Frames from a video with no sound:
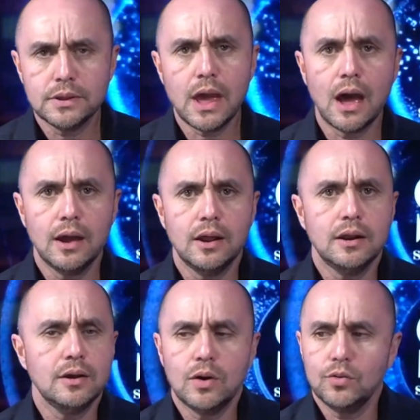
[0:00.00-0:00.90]
Yeah, it, it,
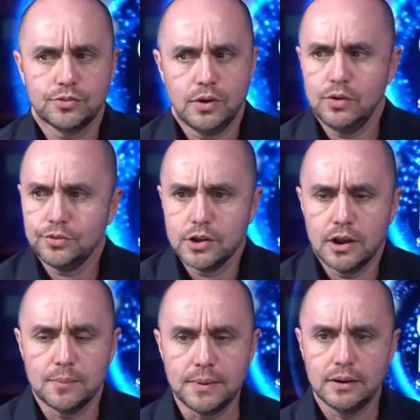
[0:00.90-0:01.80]
okay. it, was it was
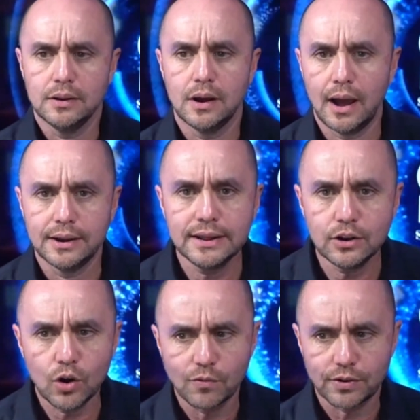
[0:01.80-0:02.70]
good. I mean, uh, I
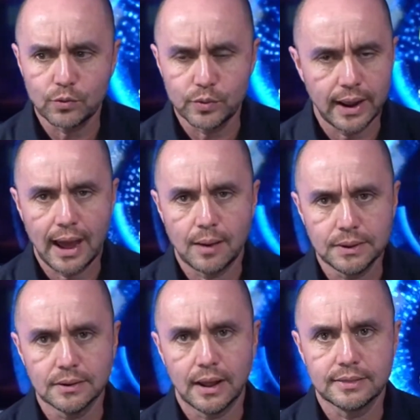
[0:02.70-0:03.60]
didn't over rehab
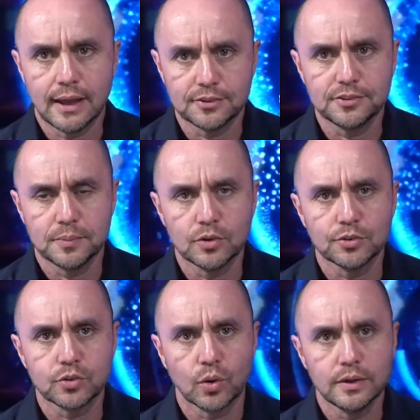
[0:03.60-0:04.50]
it. Like that's a typical
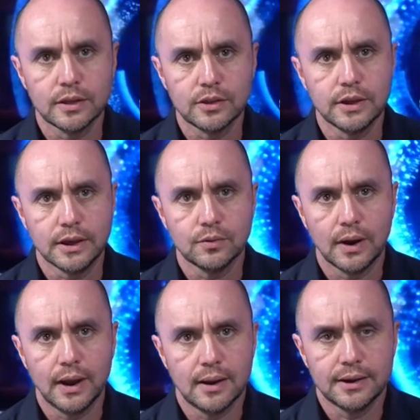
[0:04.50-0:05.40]
story that you get,
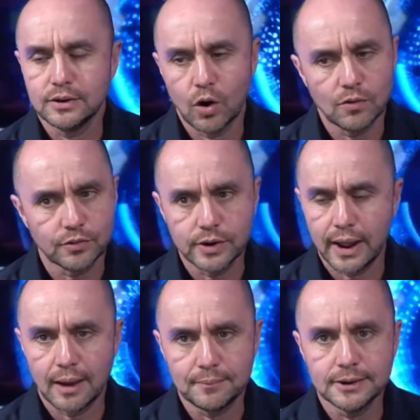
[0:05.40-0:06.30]
right? I didn't over mm-hmm.
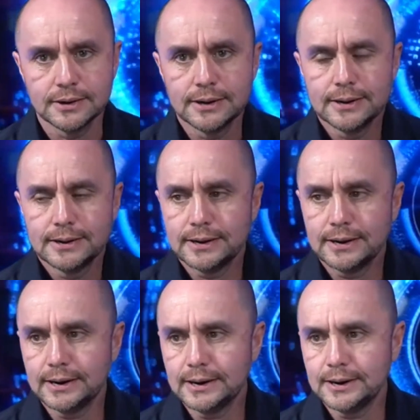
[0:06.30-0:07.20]
rehab it.
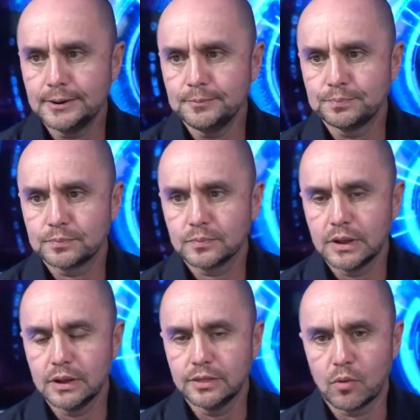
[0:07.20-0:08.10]
Um,
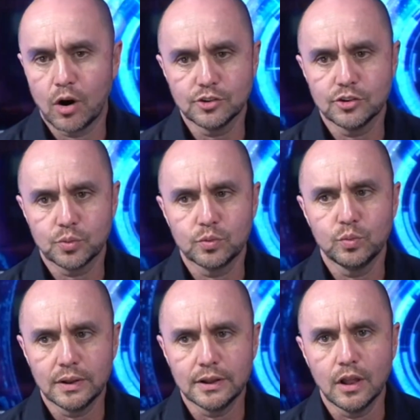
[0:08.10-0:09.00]
eh, the margins was
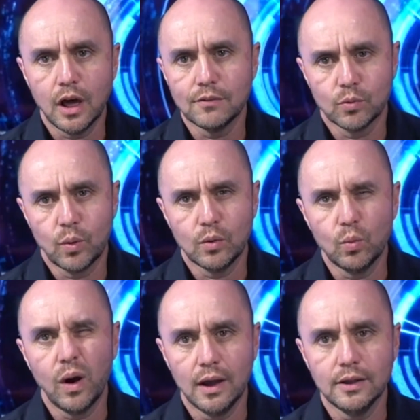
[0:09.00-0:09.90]
really low for what it
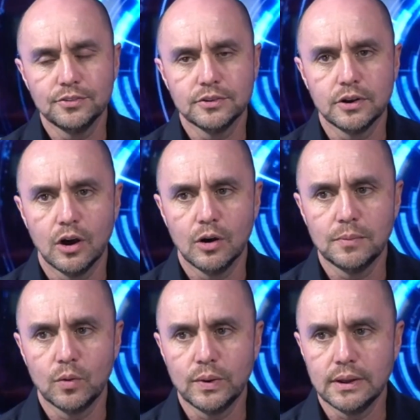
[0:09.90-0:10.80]
was, you know,
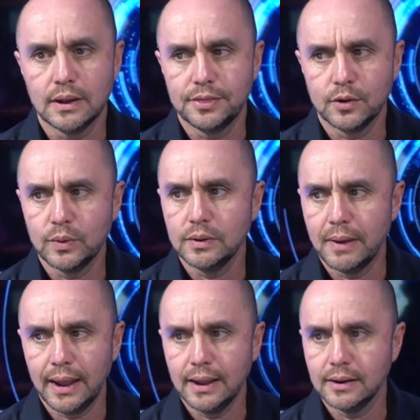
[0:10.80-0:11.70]
but we, I think we
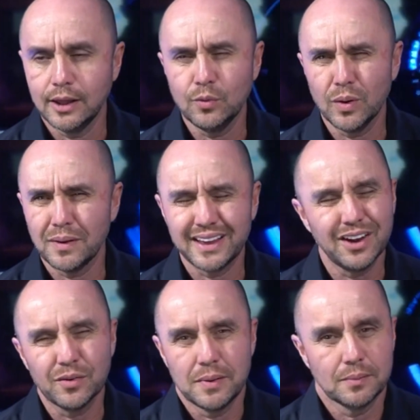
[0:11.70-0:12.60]
made anywhere, I
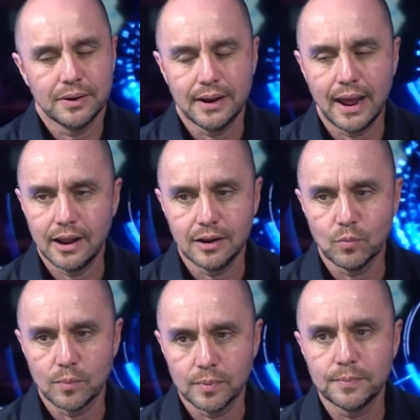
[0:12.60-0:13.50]
can't remember that
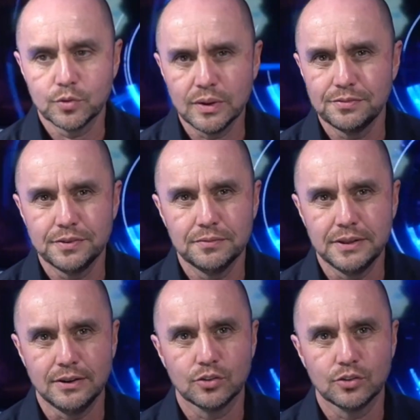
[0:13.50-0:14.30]
anymore, but between 15 to